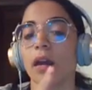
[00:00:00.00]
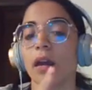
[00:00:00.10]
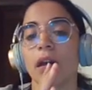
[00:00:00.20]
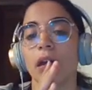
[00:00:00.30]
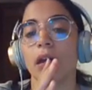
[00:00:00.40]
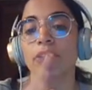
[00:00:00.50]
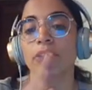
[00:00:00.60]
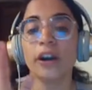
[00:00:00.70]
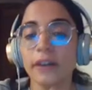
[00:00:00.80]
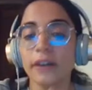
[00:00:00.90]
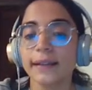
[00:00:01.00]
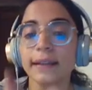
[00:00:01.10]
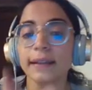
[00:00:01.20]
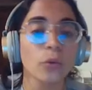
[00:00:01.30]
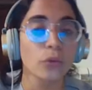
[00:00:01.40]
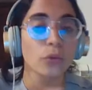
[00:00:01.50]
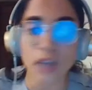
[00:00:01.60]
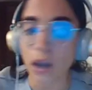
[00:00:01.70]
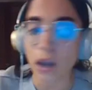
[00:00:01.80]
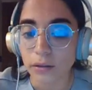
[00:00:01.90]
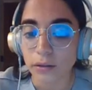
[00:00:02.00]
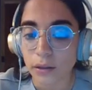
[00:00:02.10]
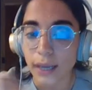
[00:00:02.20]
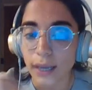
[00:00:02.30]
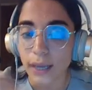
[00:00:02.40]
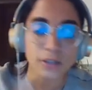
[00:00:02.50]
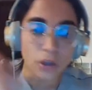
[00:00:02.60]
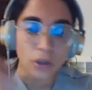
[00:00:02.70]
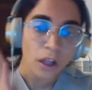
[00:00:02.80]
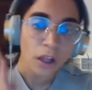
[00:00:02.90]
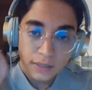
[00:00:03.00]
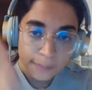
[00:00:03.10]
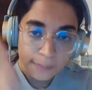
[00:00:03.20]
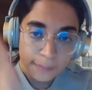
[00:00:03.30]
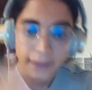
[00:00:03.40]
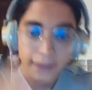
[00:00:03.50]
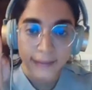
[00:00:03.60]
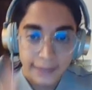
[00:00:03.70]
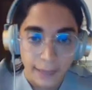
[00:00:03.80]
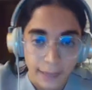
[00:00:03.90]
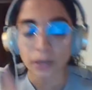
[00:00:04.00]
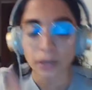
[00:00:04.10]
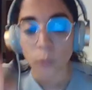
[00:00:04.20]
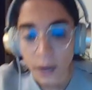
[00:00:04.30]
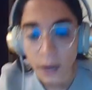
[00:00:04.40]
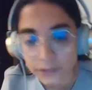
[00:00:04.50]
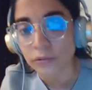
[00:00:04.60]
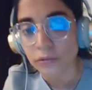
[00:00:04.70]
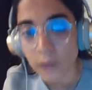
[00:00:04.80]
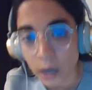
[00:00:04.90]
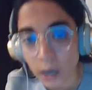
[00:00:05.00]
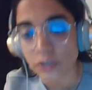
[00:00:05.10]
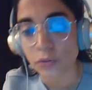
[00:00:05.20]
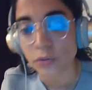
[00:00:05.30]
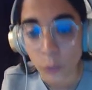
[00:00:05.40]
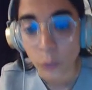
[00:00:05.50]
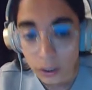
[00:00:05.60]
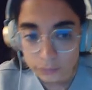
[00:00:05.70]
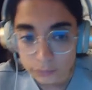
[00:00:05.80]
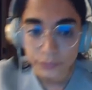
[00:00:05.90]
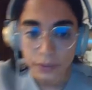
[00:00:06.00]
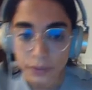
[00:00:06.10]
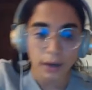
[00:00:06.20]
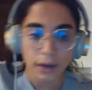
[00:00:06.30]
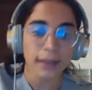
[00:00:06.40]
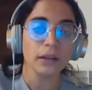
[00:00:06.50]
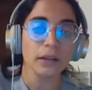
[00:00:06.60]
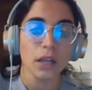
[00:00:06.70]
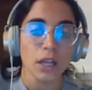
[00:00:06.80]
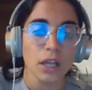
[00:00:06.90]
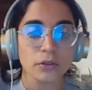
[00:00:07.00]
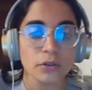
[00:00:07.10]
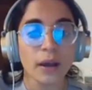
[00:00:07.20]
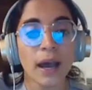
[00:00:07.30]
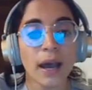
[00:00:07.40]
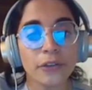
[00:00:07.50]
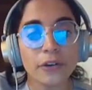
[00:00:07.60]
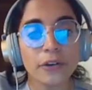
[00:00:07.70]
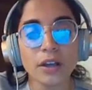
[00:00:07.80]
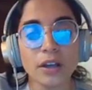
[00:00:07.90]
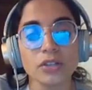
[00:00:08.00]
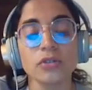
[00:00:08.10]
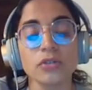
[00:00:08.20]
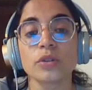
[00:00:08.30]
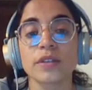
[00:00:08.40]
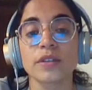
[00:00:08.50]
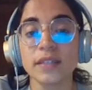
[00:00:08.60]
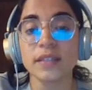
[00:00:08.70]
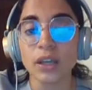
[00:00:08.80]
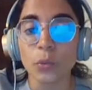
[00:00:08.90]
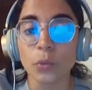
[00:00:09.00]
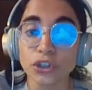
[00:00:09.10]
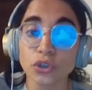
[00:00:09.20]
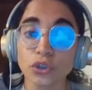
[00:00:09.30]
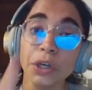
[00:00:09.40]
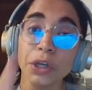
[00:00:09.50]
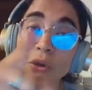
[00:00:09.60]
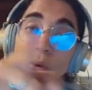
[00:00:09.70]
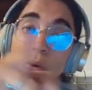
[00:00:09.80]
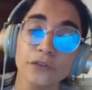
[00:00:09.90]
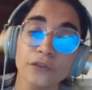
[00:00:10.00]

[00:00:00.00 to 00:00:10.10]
directly know the sign. It is always minus w y2 minus y1. Alright? So either, guys, you use this equation where you